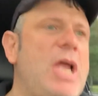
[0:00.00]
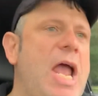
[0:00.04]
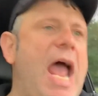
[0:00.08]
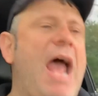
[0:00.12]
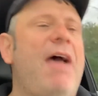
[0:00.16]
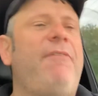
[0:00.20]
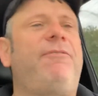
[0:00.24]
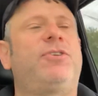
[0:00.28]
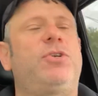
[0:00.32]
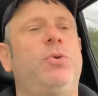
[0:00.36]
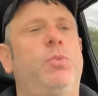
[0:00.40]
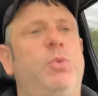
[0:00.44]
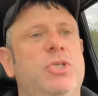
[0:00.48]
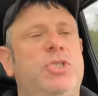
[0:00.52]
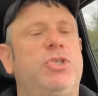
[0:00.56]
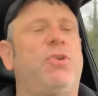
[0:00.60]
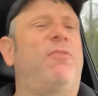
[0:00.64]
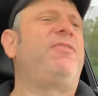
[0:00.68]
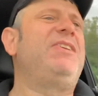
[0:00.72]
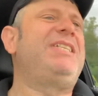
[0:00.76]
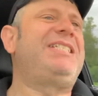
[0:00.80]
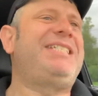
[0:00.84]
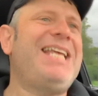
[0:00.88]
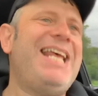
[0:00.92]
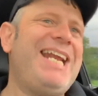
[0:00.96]
afterwards. So
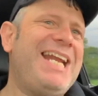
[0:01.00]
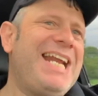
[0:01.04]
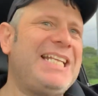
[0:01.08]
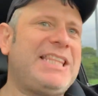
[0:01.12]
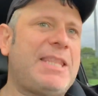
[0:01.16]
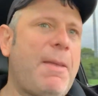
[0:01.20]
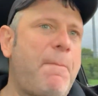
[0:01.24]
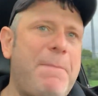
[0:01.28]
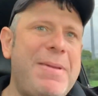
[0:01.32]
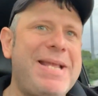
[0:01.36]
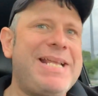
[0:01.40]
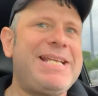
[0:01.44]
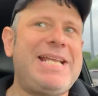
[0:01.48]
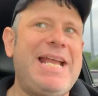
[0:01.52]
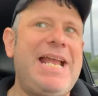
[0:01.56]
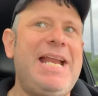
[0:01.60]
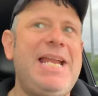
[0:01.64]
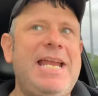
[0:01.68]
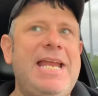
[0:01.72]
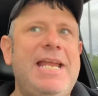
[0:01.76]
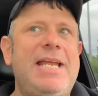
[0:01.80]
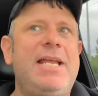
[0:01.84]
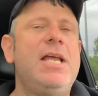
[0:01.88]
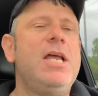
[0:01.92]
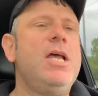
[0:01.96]
if you said it at the
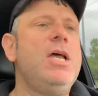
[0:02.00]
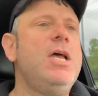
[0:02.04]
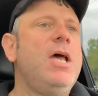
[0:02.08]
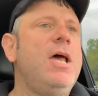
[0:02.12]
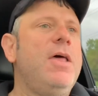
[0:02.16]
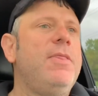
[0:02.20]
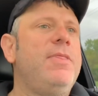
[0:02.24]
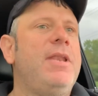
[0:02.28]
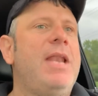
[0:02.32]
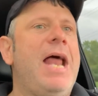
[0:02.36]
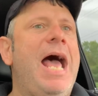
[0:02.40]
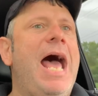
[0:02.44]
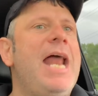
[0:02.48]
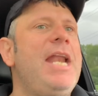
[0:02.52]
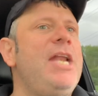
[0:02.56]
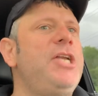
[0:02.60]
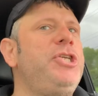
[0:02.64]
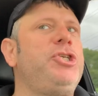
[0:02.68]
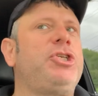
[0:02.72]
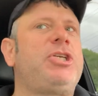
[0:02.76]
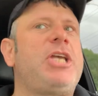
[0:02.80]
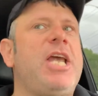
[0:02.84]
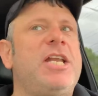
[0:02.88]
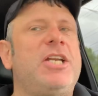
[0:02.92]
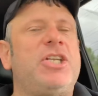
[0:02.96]
beginning, then how
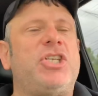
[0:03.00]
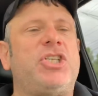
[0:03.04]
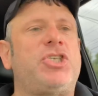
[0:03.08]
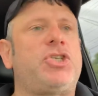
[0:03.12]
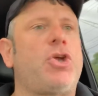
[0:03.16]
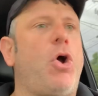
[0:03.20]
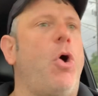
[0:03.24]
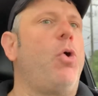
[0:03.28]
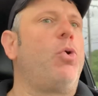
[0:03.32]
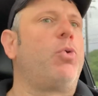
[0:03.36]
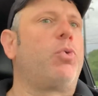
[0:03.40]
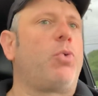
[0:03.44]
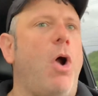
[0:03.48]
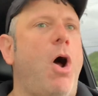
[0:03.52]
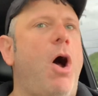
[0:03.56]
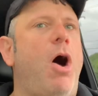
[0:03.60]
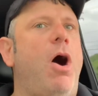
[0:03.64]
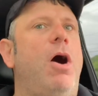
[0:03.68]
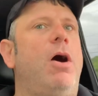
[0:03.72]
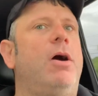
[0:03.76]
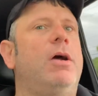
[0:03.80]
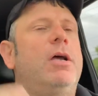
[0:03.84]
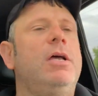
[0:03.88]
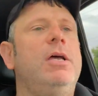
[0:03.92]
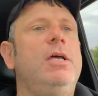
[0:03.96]
did you get it so
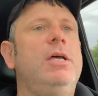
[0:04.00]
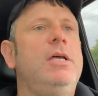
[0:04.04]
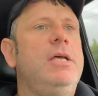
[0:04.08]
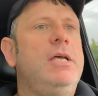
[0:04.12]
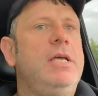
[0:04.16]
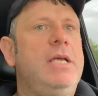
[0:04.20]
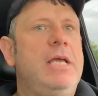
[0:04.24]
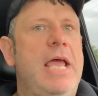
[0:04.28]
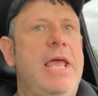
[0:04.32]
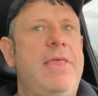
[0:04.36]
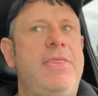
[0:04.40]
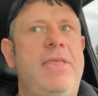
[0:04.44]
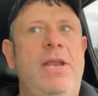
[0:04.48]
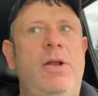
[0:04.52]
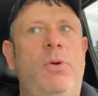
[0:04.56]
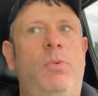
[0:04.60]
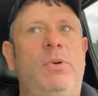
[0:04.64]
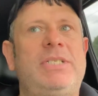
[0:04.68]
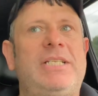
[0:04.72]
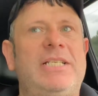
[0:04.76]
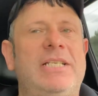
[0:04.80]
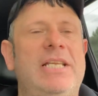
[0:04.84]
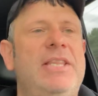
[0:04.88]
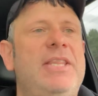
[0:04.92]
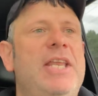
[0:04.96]
wrong? And then it
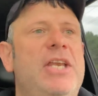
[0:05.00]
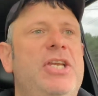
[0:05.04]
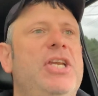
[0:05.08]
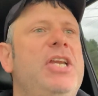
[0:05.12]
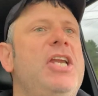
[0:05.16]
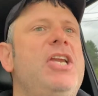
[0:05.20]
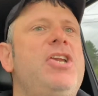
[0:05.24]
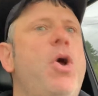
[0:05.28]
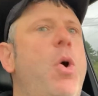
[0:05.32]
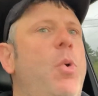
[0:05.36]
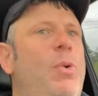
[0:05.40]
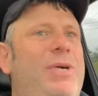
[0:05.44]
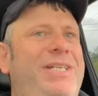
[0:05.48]
was, and then you didn't know